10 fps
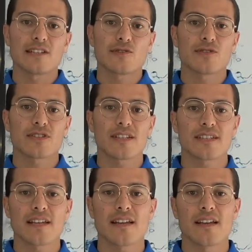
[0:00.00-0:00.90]

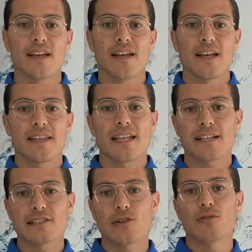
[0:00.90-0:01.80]
Antioxidants are that
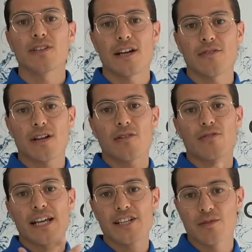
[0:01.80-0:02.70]
are slowing down
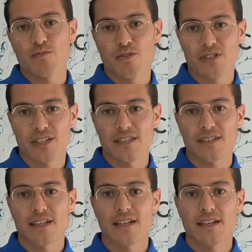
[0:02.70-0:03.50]
our aging process.